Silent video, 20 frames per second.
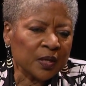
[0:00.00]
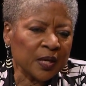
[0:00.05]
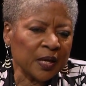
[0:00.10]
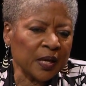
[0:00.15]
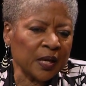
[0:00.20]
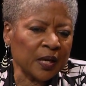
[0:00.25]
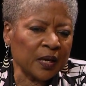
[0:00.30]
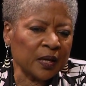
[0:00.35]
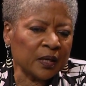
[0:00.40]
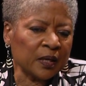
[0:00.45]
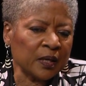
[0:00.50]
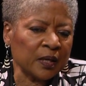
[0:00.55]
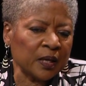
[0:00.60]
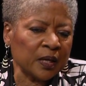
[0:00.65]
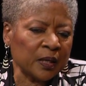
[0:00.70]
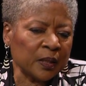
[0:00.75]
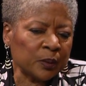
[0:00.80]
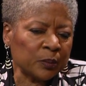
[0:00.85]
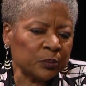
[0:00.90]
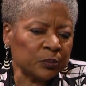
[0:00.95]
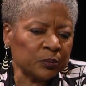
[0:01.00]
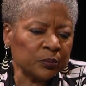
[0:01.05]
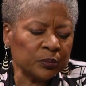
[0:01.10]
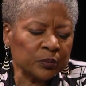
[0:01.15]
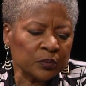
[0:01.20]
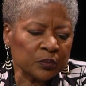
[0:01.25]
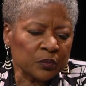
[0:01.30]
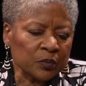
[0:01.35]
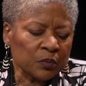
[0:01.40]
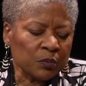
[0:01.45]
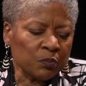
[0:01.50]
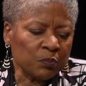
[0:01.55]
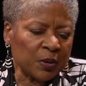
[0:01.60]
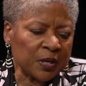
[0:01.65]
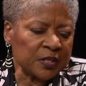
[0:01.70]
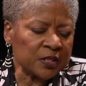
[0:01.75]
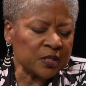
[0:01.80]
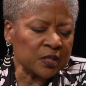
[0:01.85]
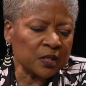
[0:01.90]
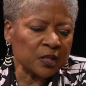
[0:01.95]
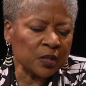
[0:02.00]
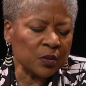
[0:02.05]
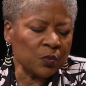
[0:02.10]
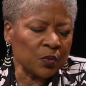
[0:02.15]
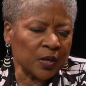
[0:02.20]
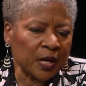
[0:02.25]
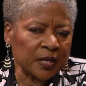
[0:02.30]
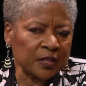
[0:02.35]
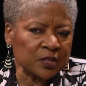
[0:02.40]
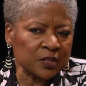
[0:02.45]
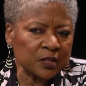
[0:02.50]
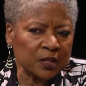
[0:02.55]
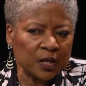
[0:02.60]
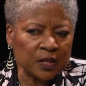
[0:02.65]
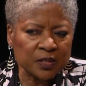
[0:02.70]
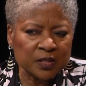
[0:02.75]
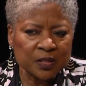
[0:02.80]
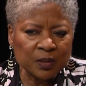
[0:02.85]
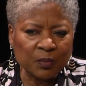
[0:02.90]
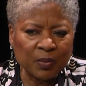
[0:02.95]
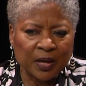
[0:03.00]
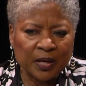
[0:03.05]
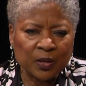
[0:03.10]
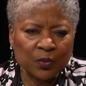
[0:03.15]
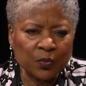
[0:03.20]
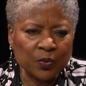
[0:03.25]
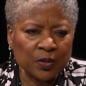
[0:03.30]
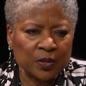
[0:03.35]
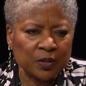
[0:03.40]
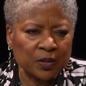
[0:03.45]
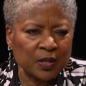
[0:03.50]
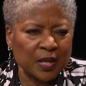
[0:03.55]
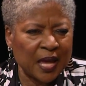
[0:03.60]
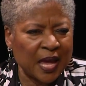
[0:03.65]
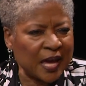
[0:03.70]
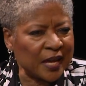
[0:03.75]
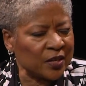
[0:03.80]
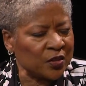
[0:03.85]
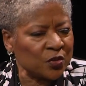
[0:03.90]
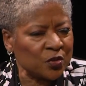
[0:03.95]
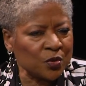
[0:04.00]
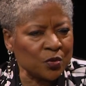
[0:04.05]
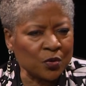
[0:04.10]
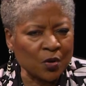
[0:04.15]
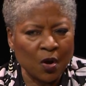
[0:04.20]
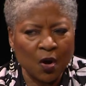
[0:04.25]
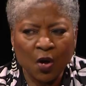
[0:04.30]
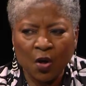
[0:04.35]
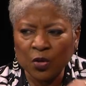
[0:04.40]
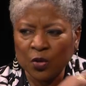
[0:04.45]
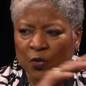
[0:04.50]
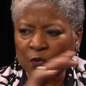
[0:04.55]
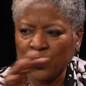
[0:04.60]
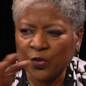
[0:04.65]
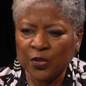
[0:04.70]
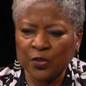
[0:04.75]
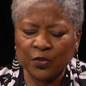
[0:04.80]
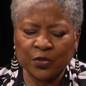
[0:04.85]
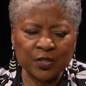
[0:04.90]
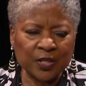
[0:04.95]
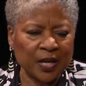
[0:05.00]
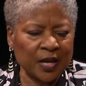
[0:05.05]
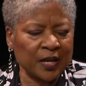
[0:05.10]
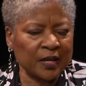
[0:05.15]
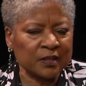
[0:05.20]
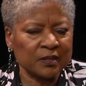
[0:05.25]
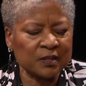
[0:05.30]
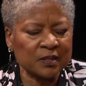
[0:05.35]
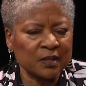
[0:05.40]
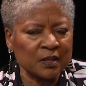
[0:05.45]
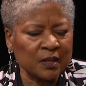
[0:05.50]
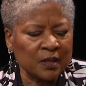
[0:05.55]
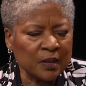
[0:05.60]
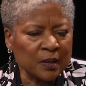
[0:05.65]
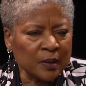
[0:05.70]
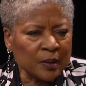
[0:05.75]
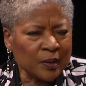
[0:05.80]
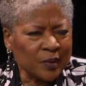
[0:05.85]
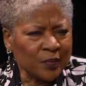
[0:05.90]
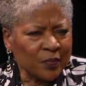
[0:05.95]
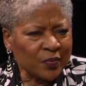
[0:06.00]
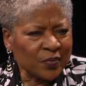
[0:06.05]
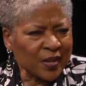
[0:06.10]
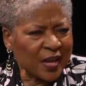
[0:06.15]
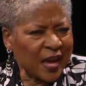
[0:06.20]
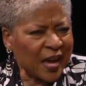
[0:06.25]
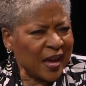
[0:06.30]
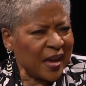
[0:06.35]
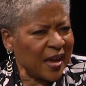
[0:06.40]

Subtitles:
And basically when I saw somebody with attitude all over their desk, I